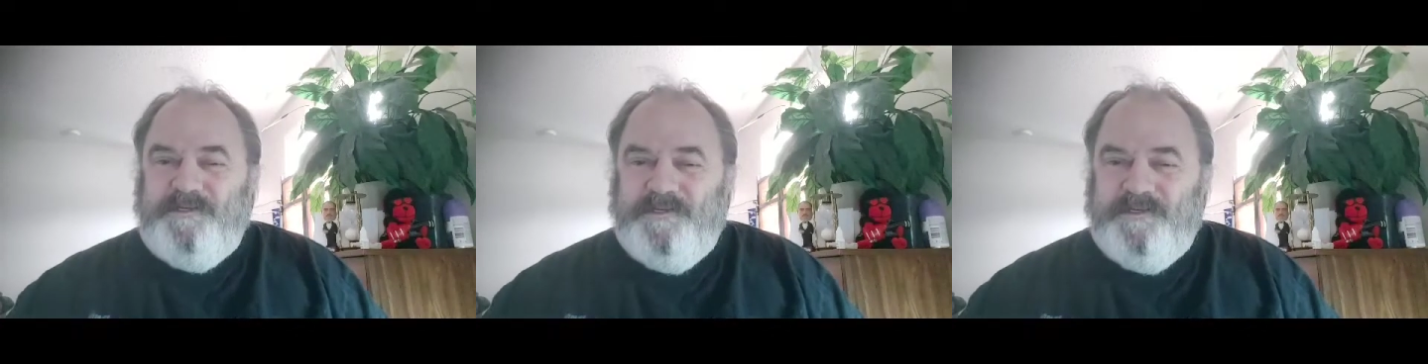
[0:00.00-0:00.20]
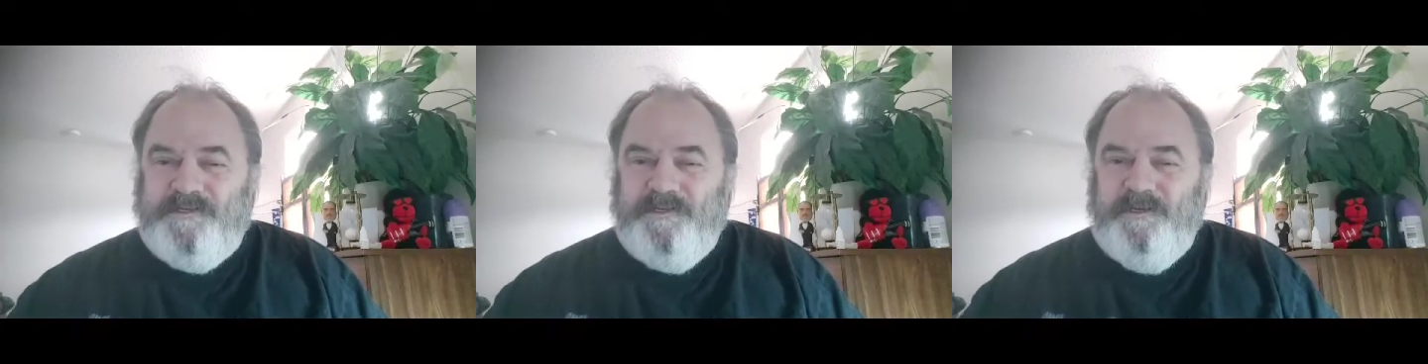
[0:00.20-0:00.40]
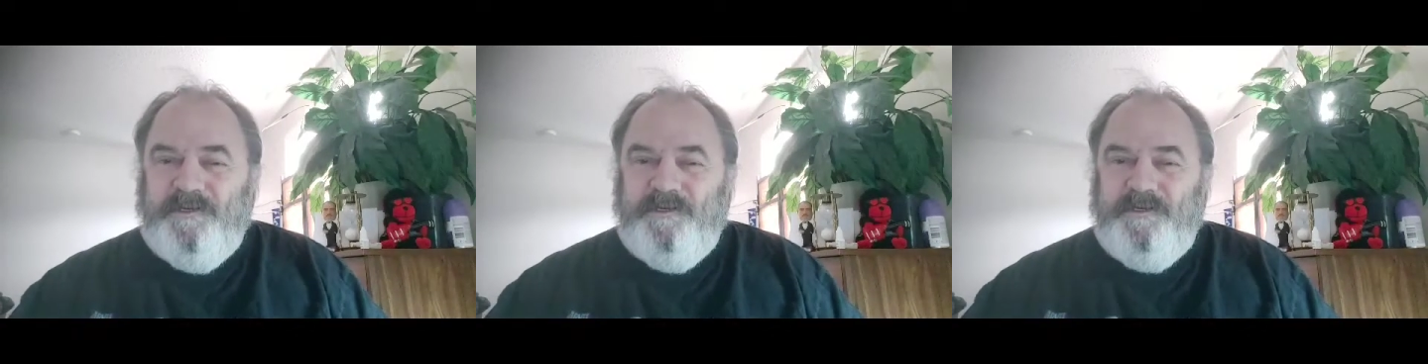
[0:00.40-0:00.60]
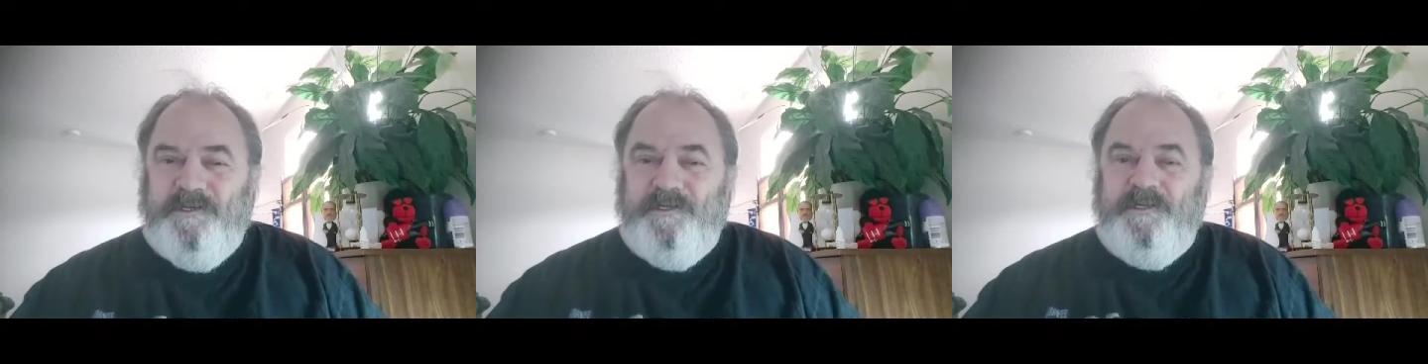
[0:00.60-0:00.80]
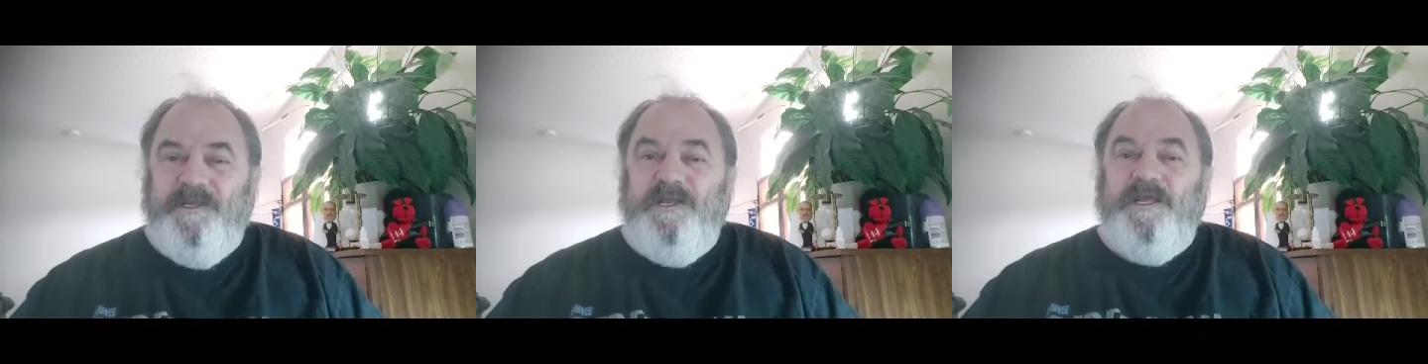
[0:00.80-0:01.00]
in
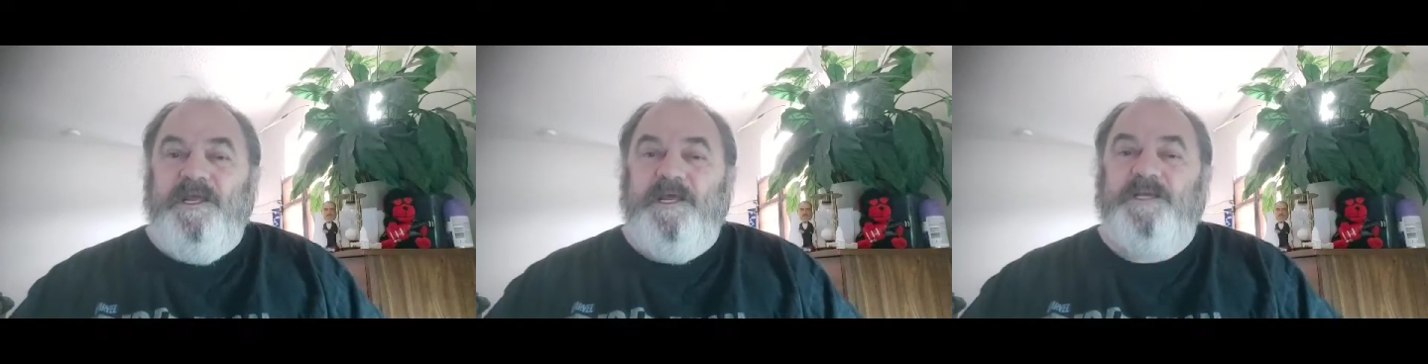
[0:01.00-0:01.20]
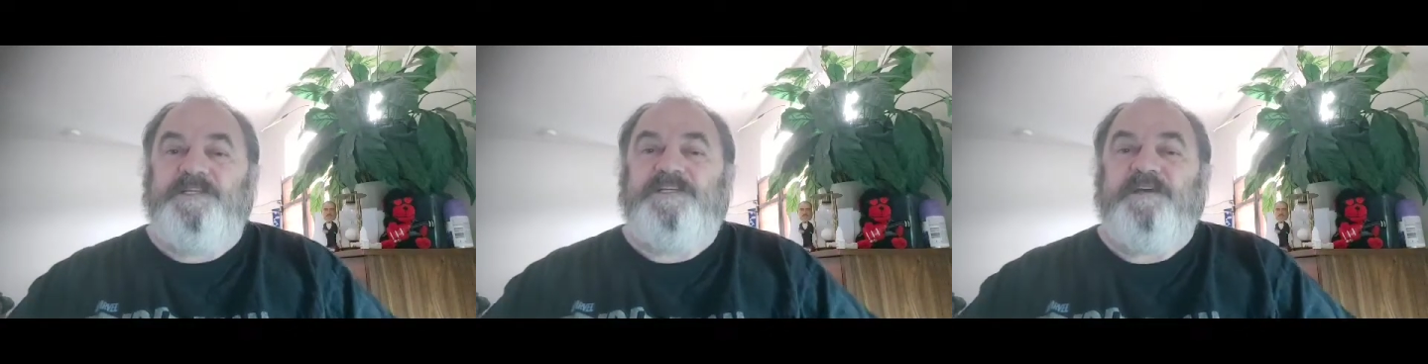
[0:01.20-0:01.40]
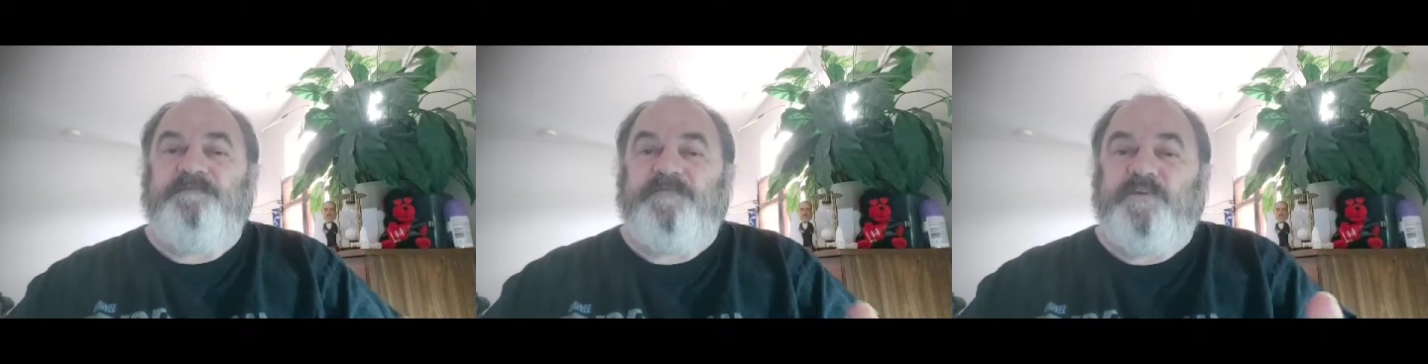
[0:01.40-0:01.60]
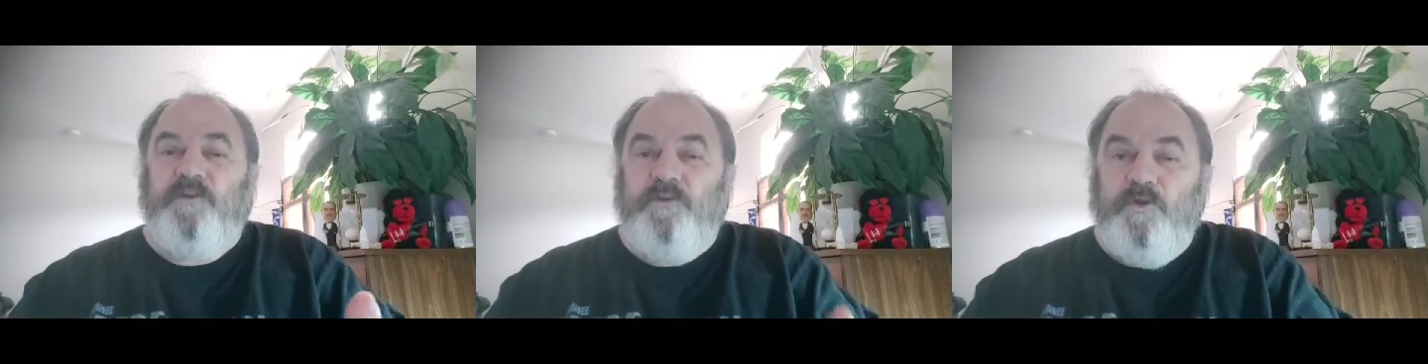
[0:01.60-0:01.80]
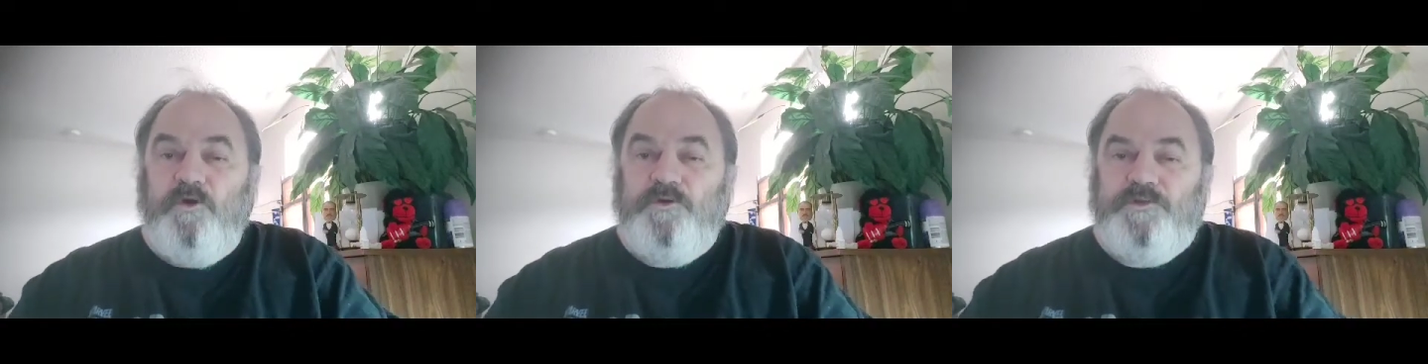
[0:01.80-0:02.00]
society, except for the
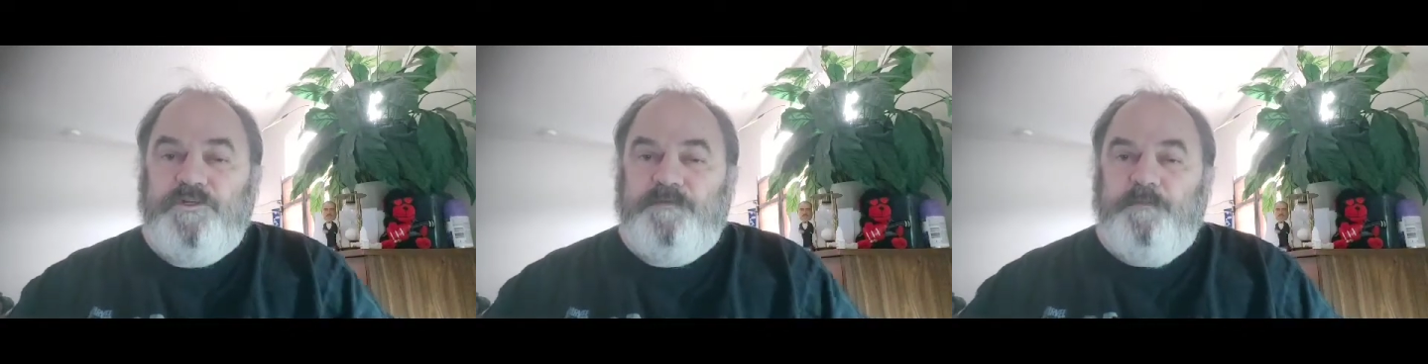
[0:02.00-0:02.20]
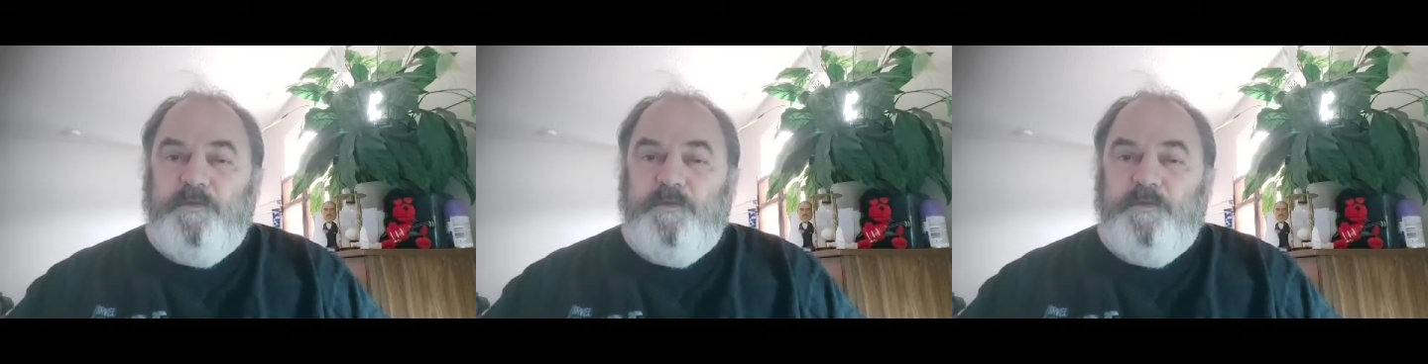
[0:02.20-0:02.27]
largest